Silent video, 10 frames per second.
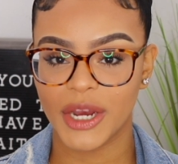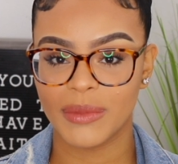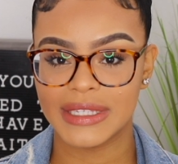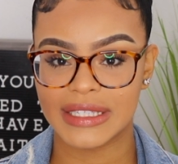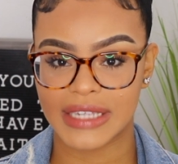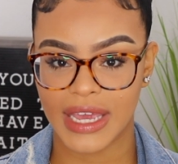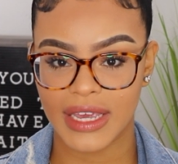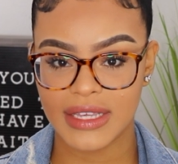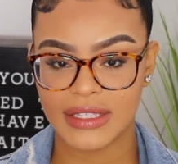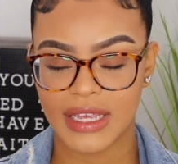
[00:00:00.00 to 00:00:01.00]
hair
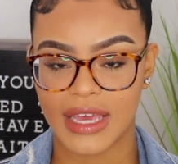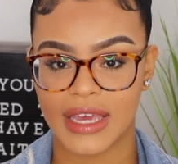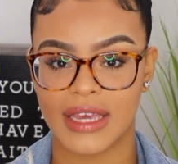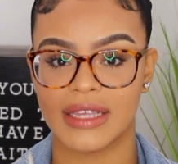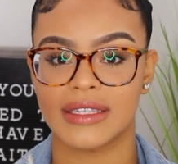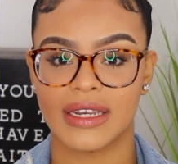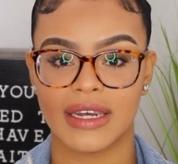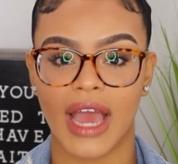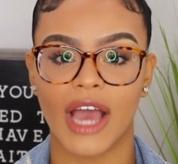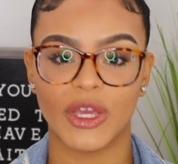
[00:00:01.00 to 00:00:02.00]
mistakes is
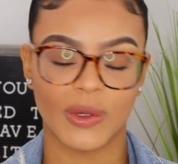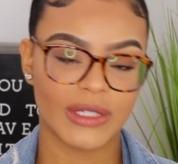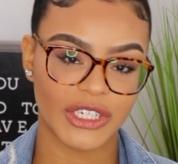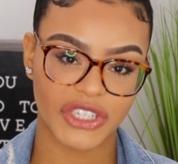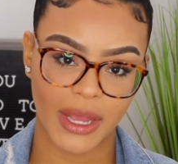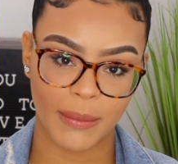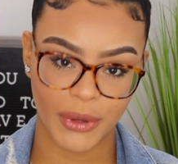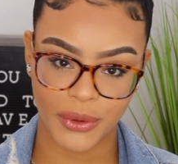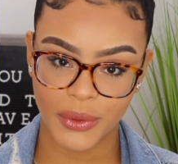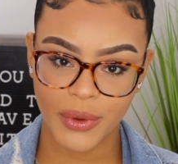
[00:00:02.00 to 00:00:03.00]
not using
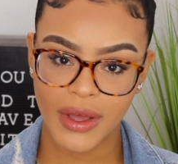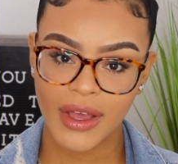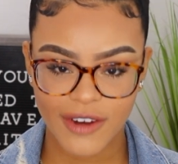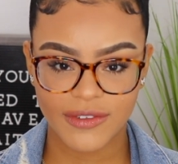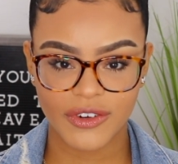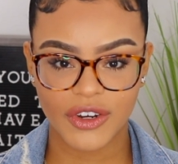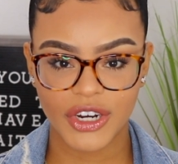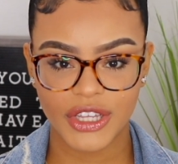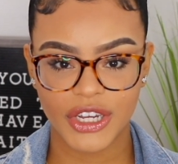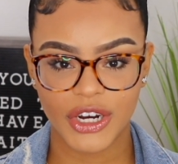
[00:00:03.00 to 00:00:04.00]
shampoo. A lot of
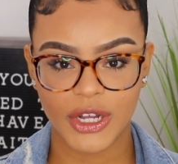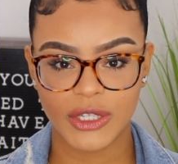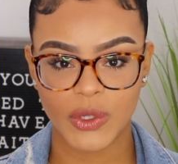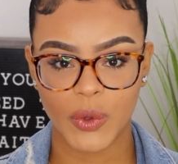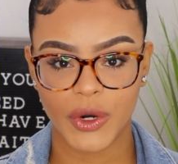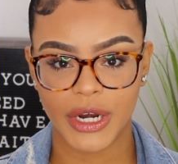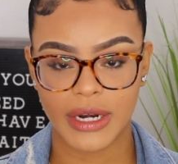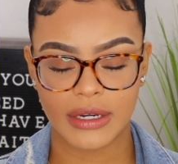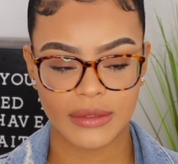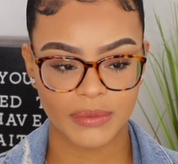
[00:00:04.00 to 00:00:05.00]
curly girls
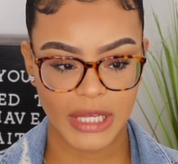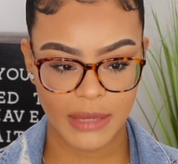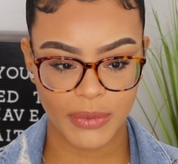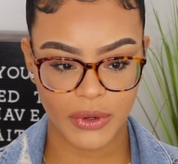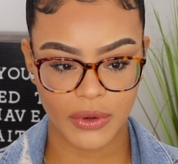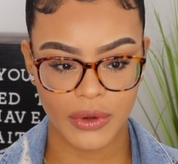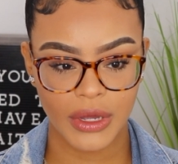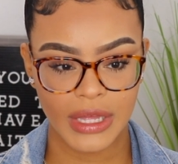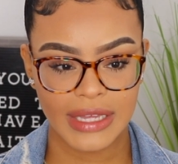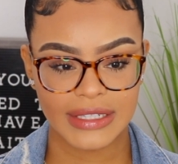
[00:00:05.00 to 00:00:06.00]
or
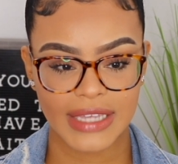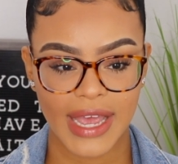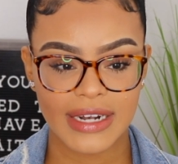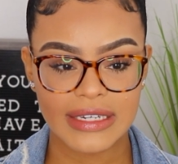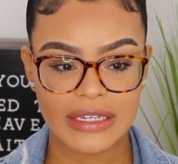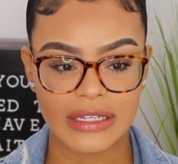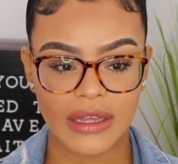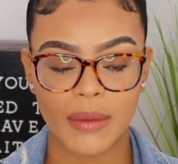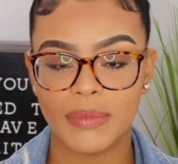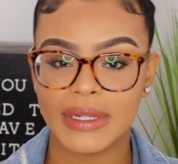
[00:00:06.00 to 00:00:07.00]
people tend to
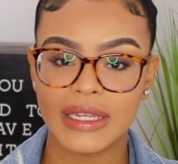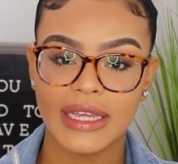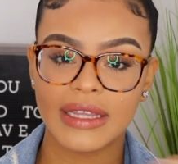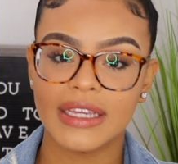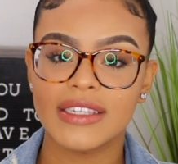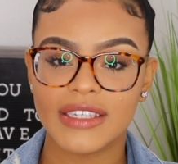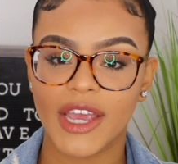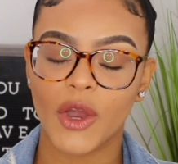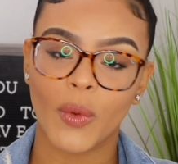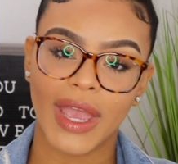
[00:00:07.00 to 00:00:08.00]
completely
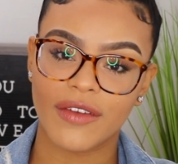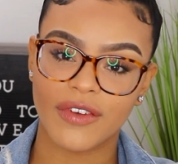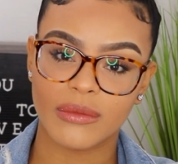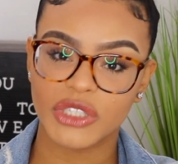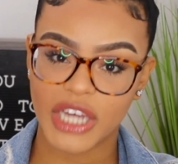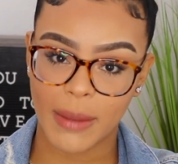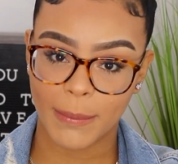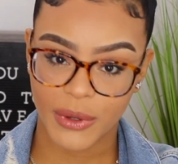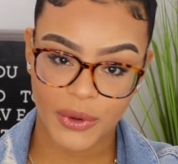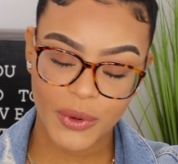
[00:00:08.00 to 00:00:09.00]
stay away from
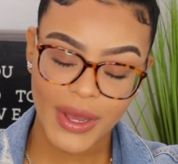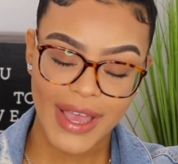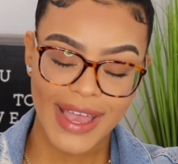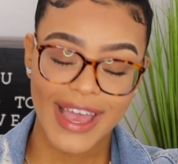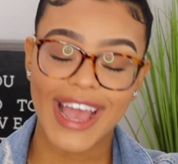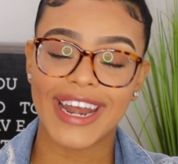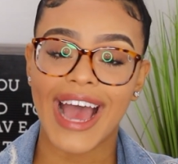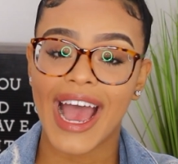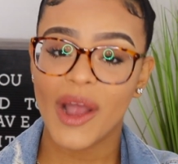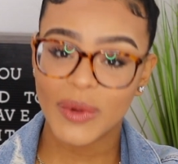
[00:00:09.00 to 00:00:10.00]
shampoo, and
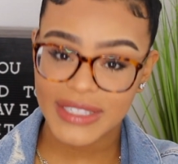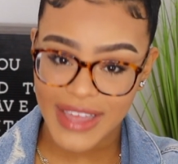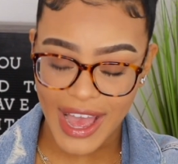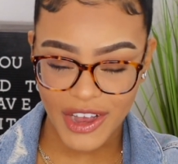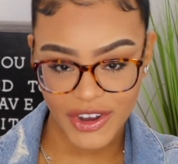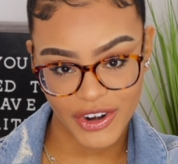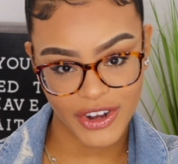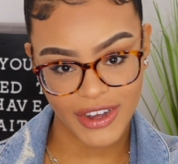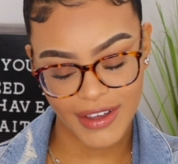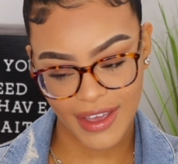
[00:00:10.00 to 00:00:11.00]
I was that
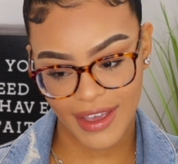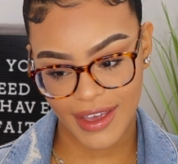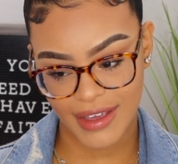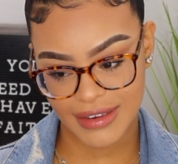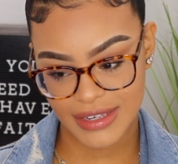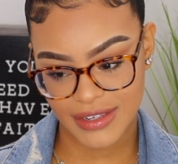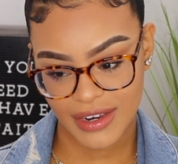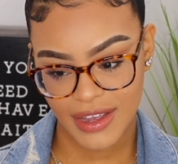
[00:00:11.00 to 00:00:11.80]
girl, and